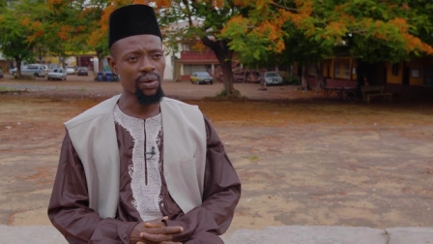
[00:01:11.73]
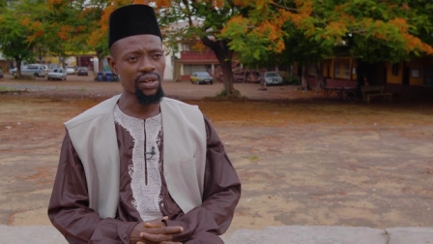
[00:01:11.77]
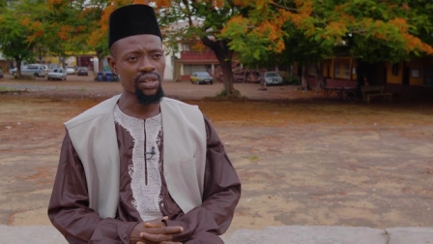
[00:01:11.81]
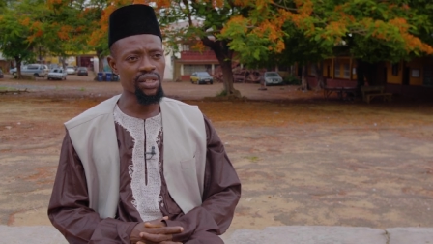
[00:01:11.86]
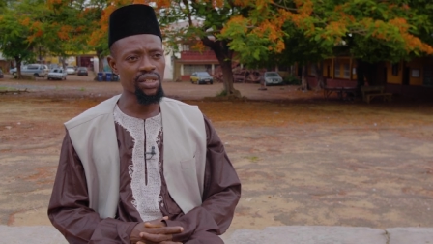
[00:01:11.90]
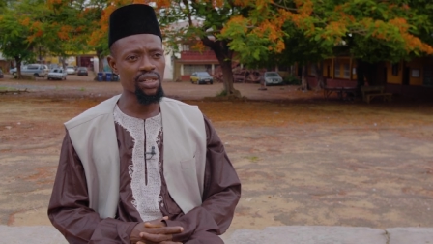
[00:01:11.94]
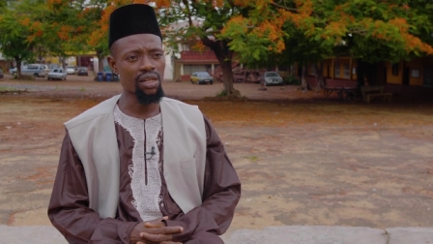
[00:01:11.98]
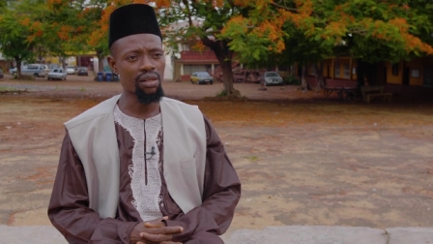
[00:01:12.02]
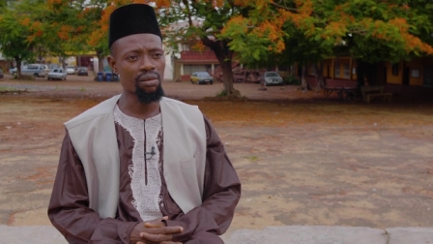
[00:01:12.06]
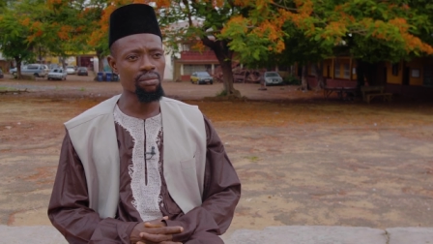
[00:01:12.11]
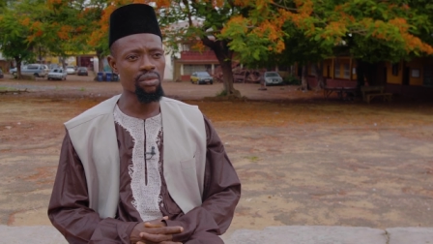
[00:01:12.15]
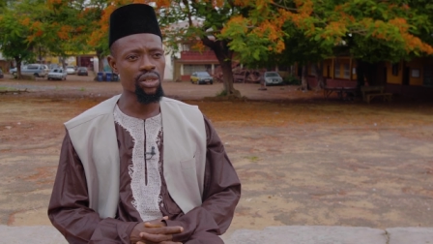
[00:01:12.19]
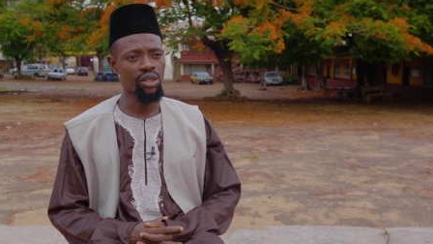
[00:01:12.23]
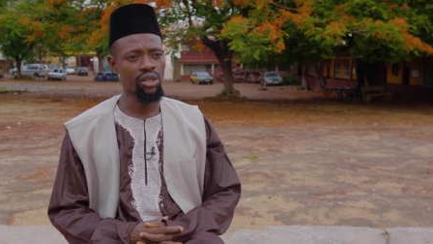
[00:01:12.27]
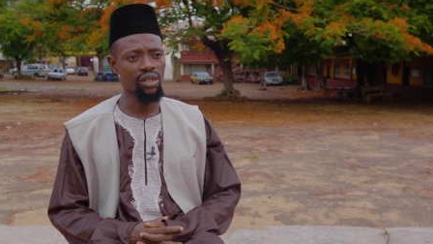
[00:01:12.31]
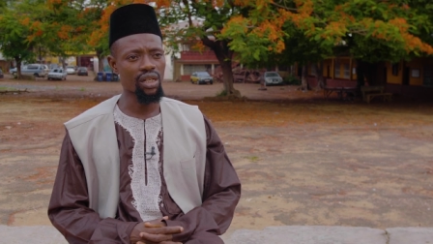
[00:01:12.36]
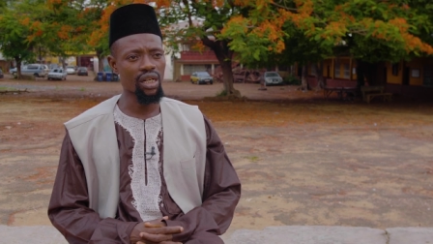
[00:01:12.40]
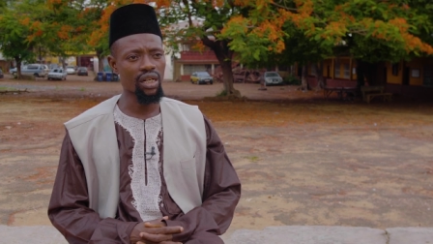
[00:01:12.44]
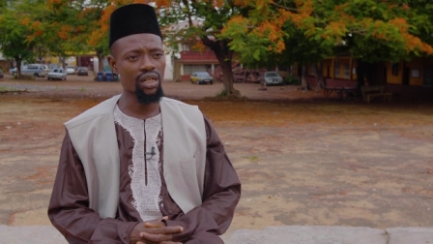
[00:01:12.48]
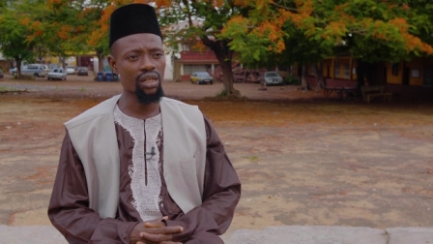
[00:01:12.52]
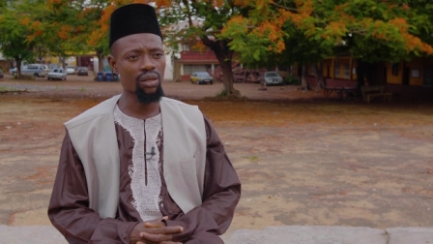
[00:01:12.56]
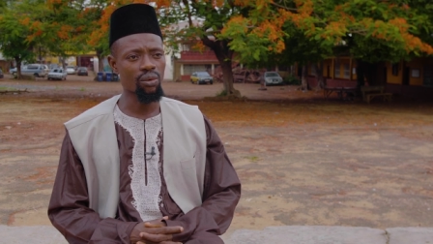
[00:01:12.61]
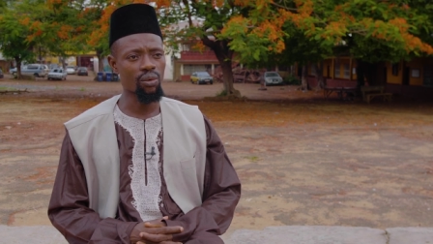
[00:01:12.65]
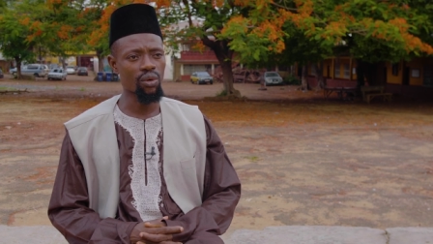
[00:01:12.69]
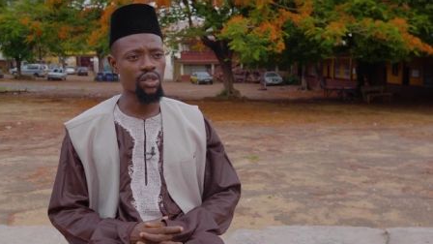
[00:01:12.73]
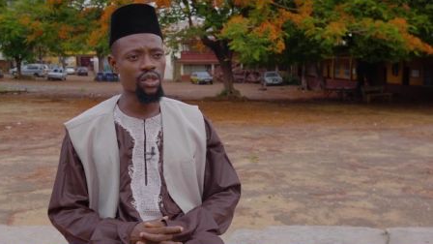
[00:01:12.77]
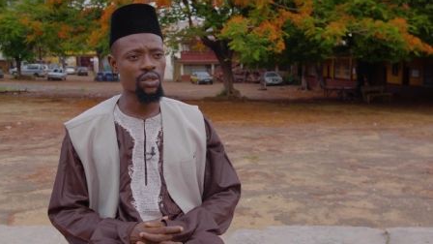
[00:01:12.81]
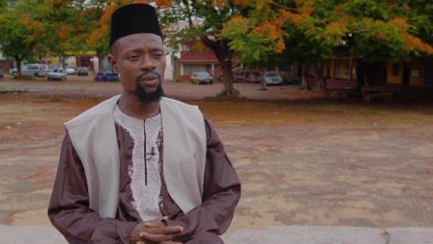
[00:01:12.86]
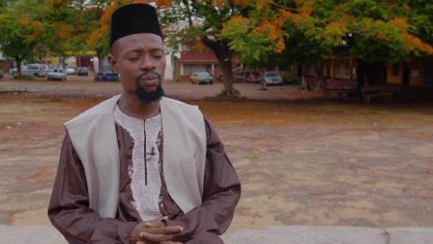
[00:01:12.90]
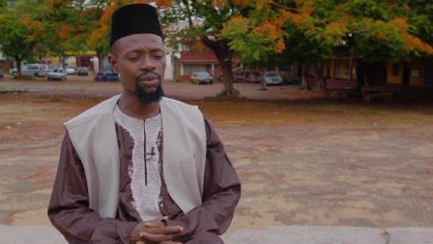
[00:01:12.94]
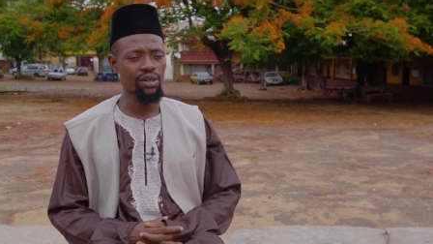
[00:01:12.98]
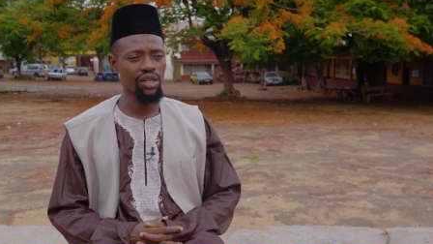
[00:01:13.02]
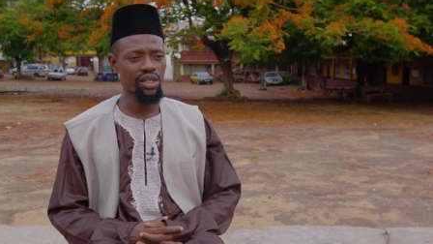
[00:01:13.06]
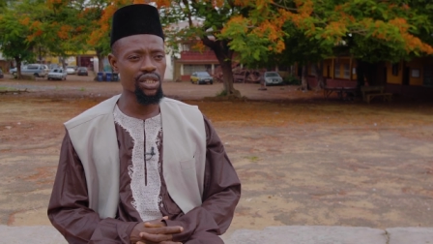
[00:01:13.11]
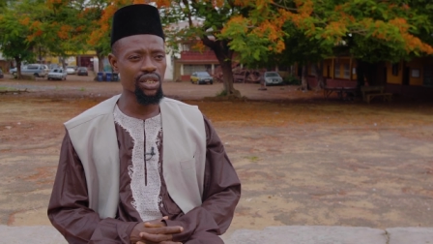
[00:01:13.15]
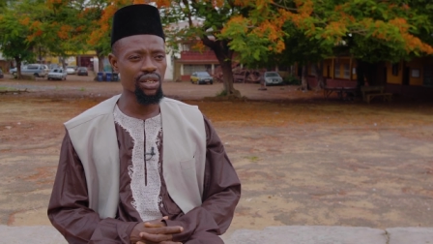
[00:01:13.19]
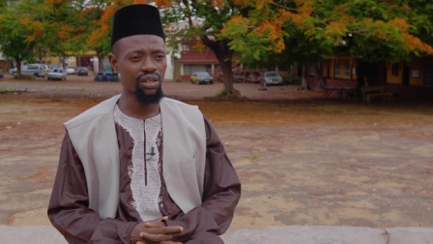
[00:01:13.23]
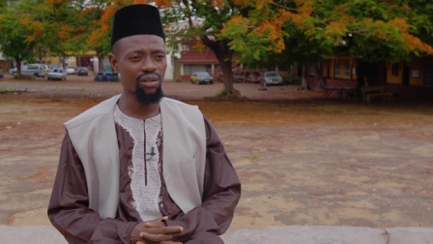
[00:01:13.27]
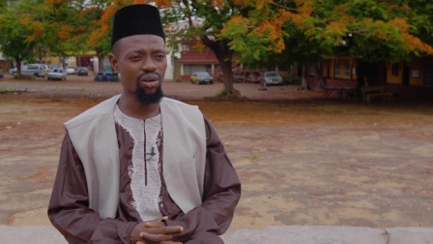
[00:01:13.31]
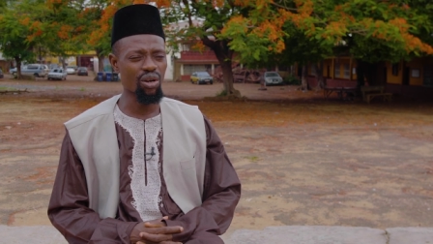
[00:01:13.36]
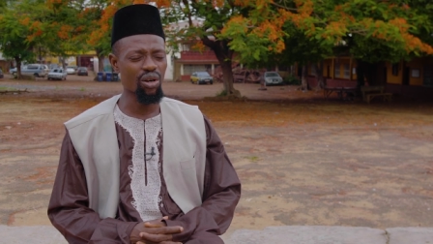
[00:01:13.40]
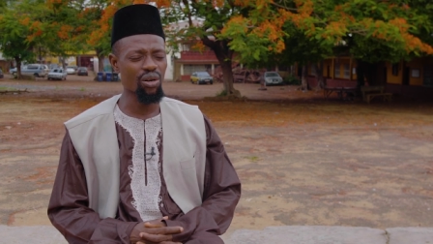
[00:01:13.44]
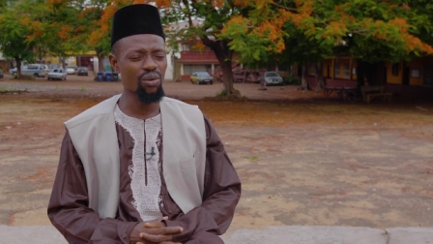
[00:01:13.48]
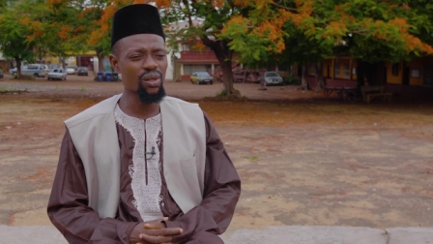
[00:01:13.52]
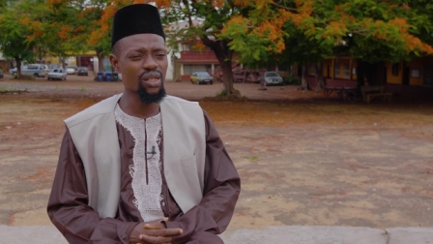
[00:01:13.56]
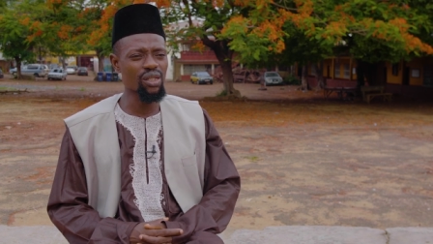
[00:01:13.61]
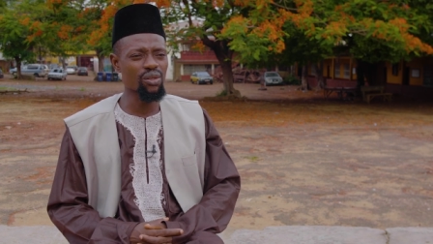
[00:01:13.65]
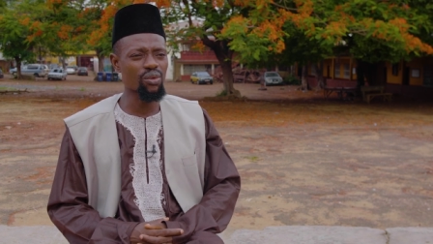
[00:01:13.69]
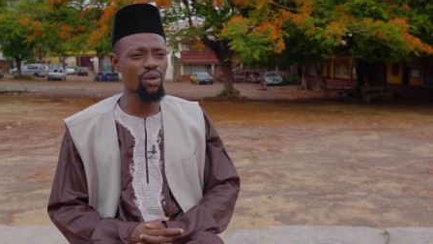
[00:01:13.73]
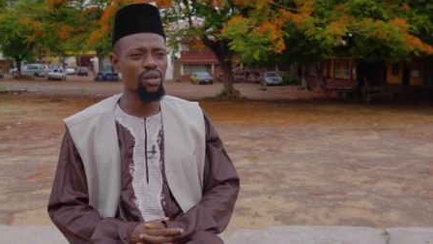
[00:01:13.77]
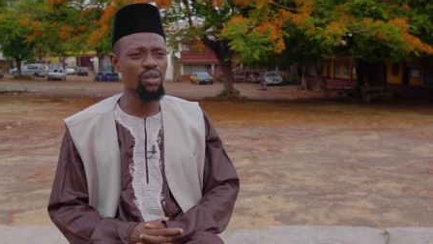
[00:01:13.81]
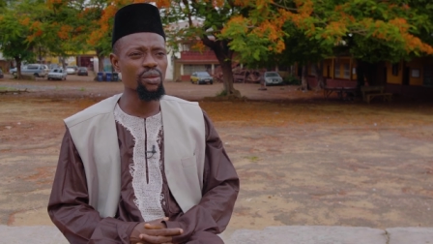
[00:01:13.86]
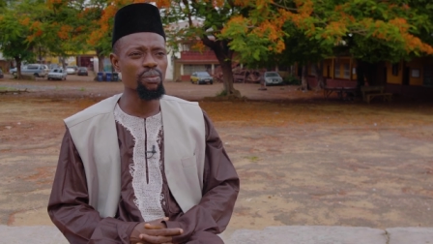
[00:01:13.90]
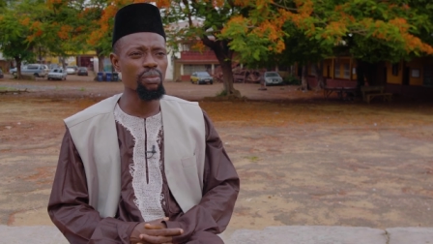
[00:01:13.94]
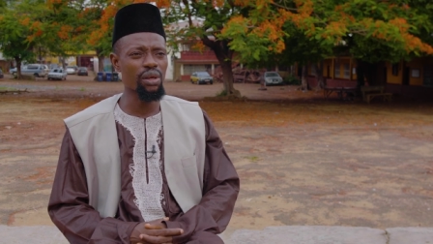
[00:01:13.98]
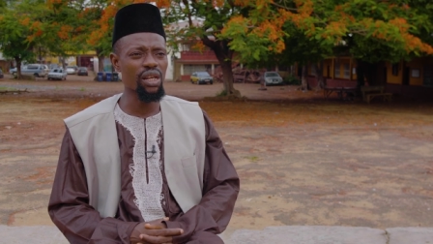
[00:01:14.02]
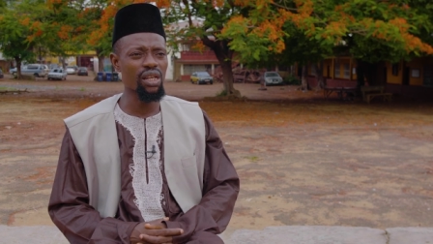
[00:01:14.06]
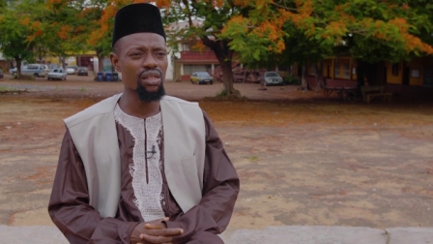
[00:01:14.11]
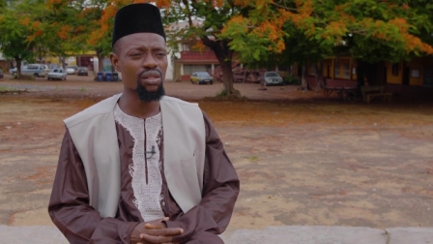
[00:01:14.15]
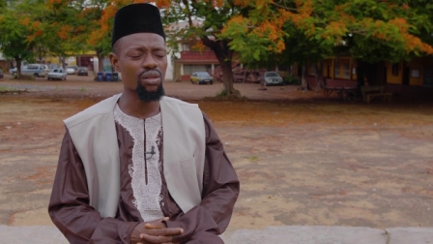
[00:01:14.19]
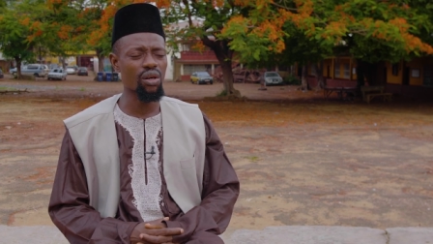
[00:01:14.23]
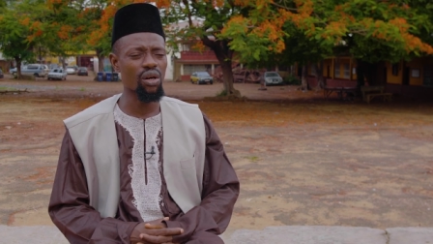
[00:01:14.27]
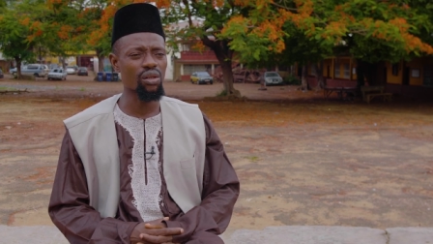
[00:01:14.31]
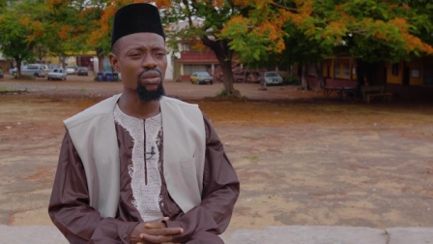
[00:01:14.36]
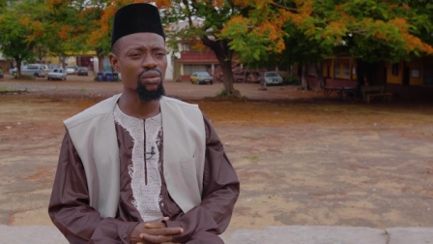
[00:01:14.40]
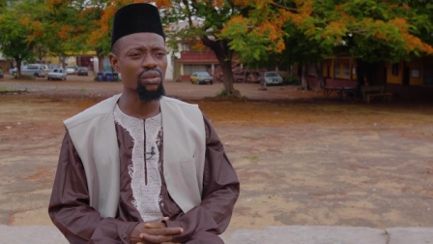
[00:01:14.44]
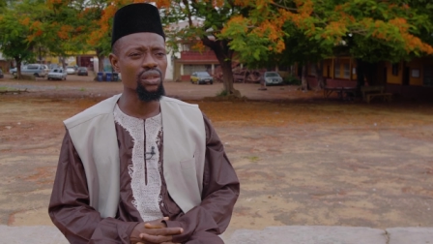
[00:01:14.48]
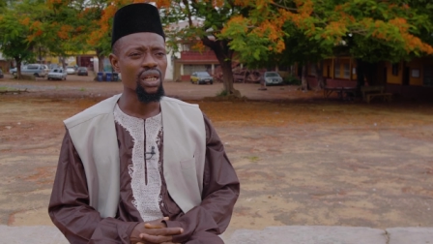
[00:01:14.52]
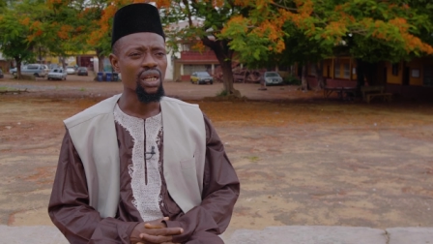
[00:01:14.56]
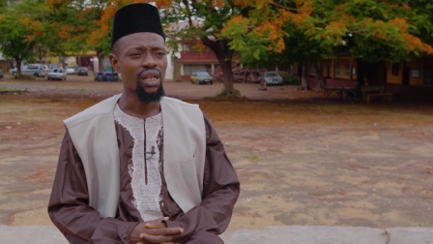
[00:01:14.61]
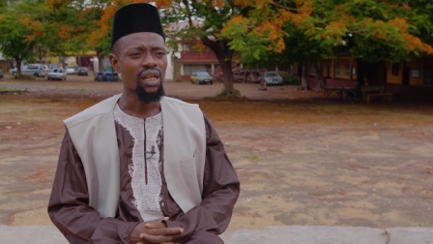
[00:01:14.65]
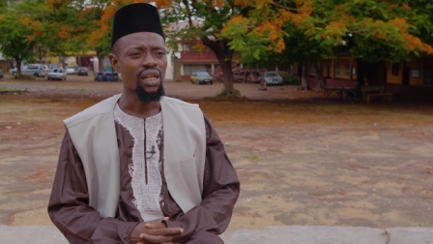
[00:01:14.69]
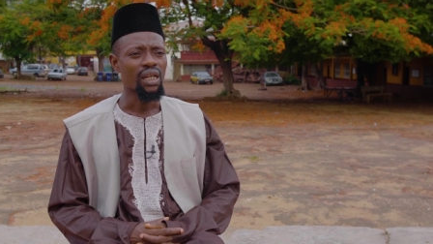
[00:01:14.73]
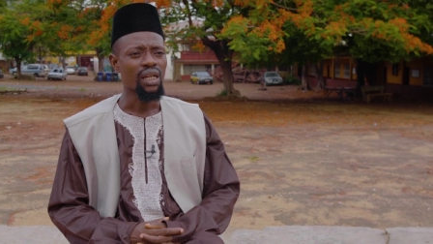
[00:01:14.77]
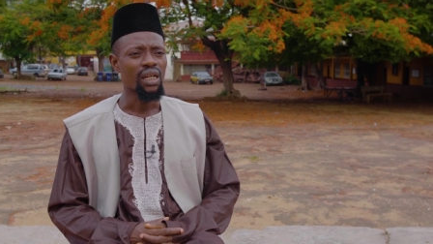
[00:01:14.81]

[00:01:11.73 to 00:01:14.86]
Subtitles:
which the missionary was preaching, always was based on